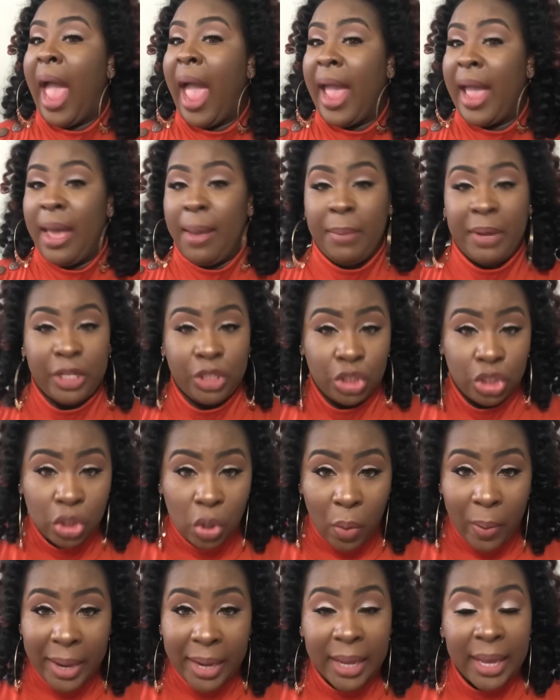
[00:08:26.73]
I am
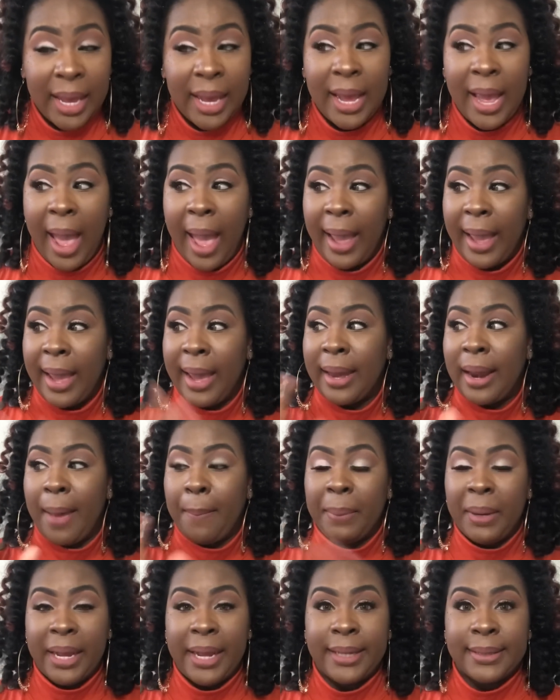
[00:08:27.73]
enjoying it, and I
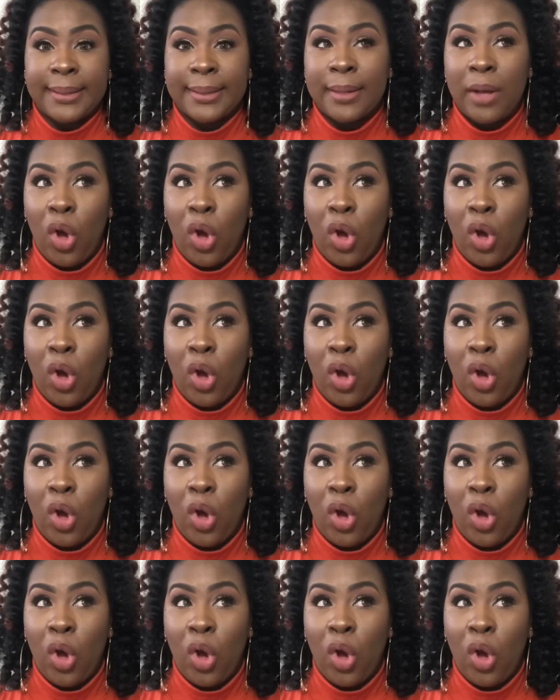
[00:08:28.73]
plan to